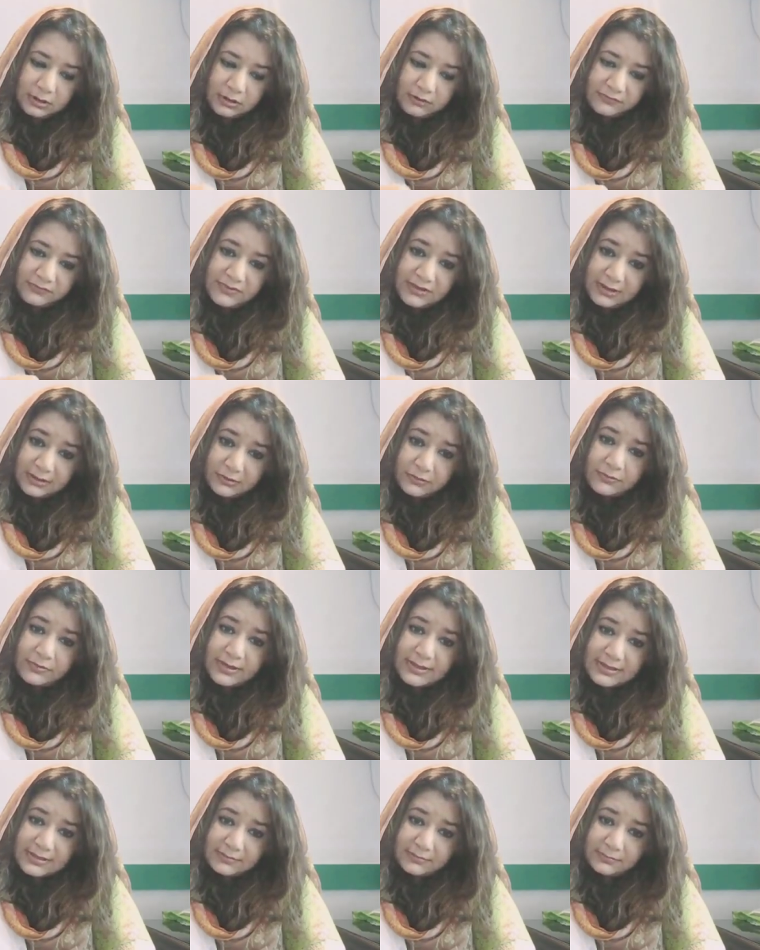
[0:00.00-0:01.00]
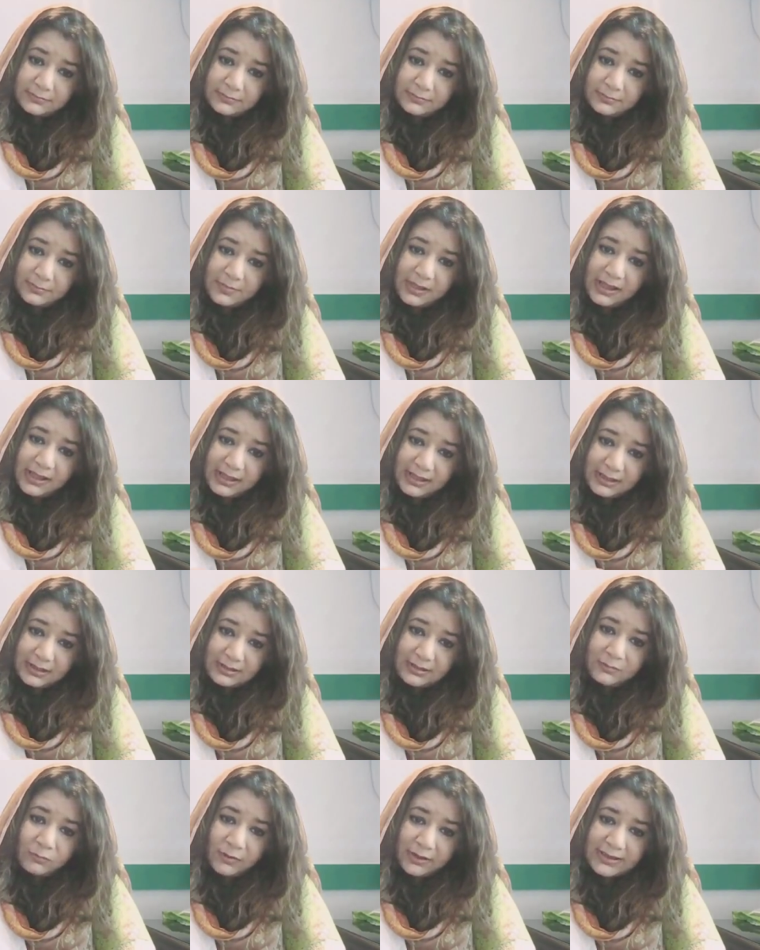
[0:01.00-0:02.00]
terrorism
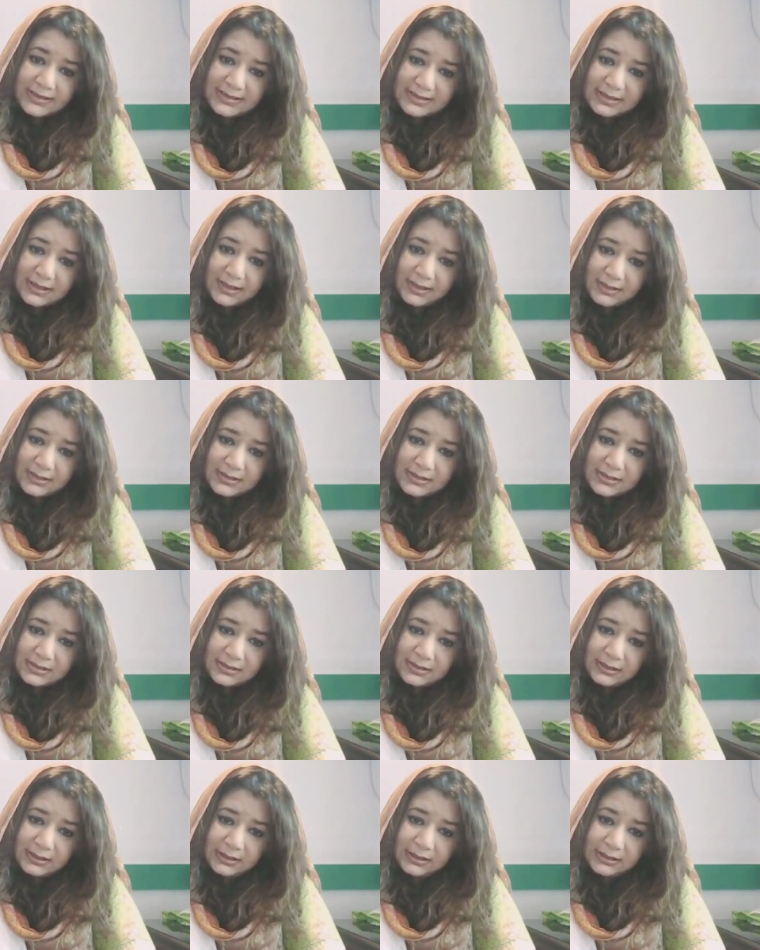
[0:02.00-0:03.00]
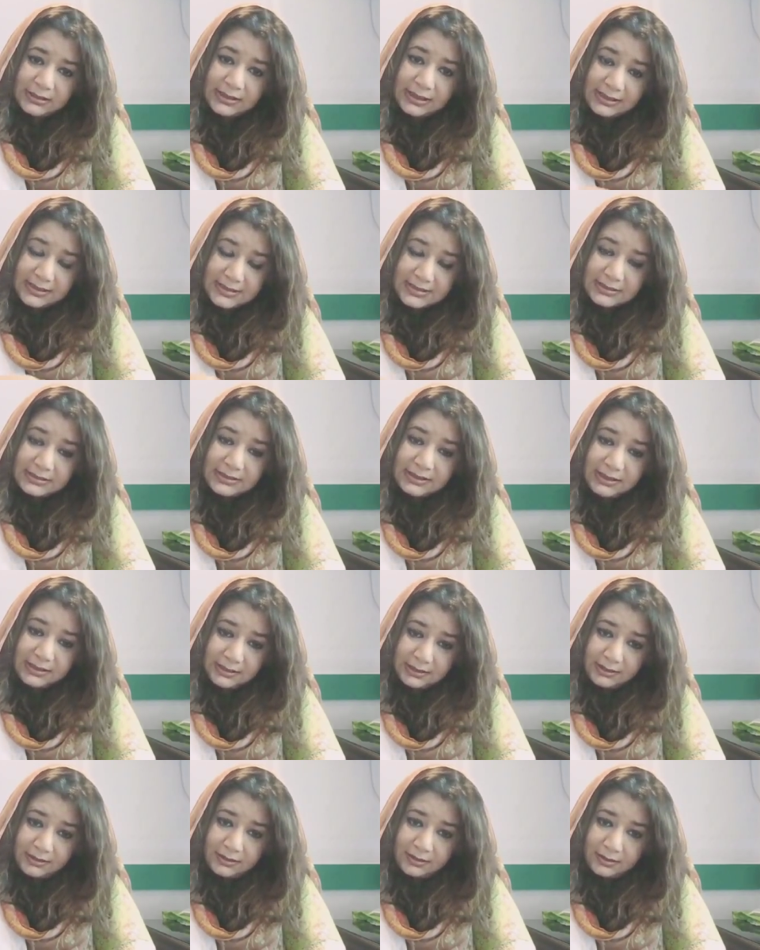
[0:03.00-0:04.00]
by one side that is
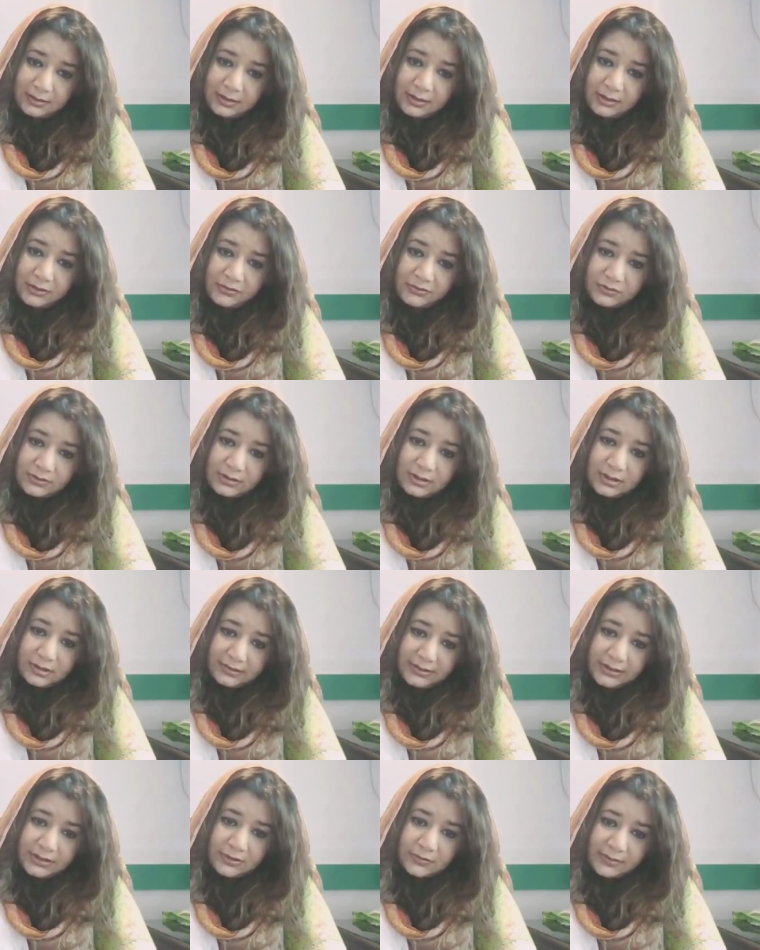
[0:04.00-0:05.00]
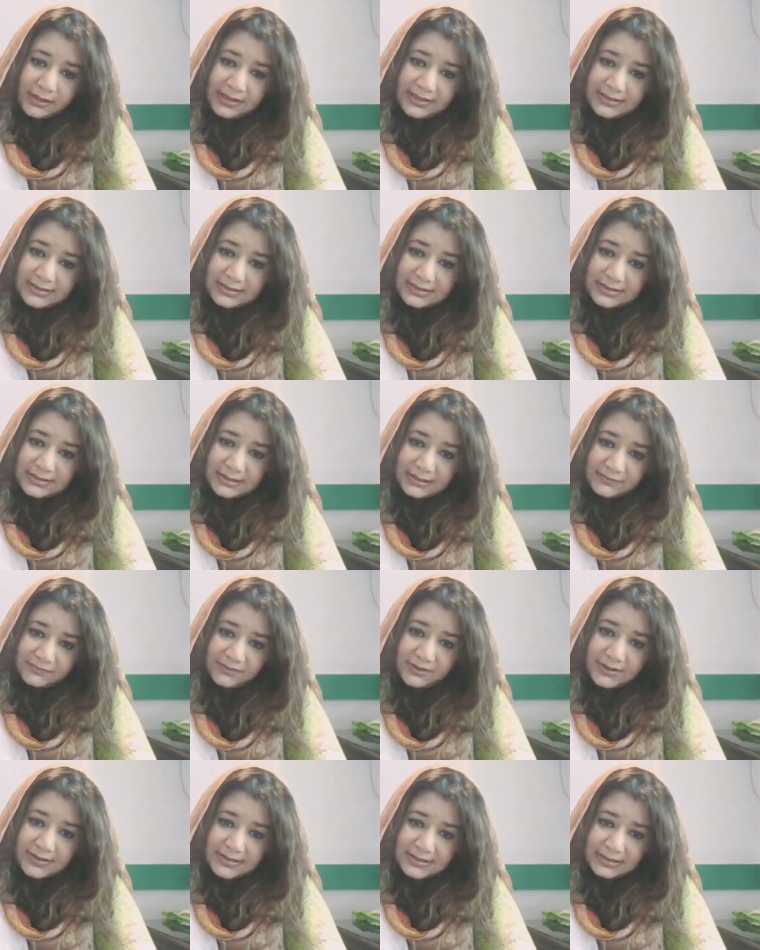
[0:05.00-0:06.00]
leading to the current crisis that
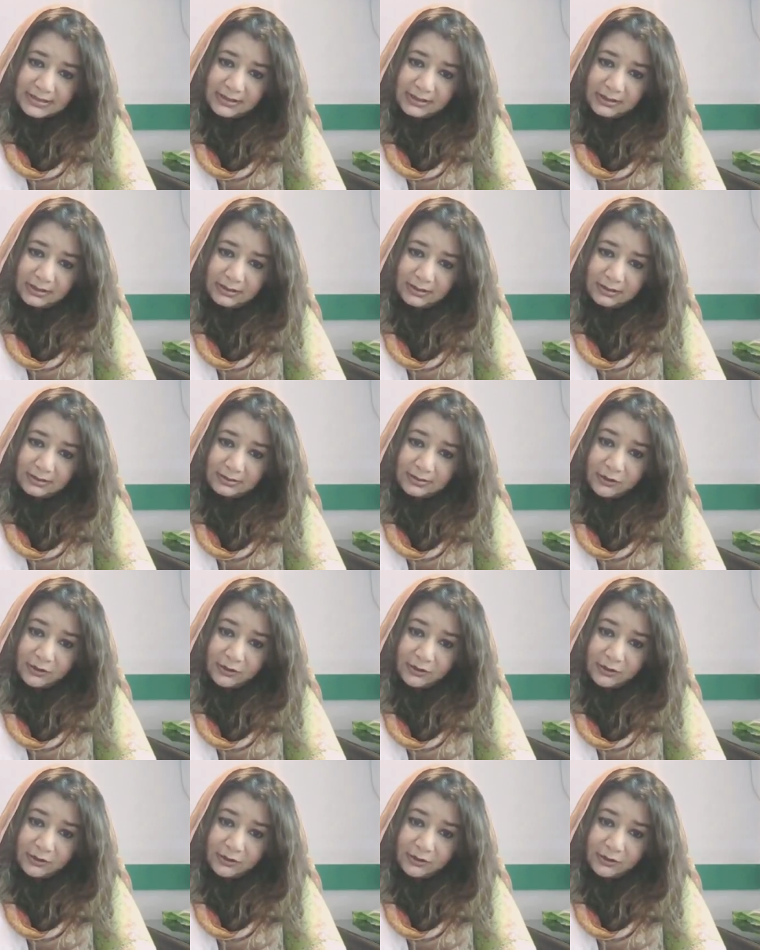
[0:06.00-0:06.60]
we are seeing,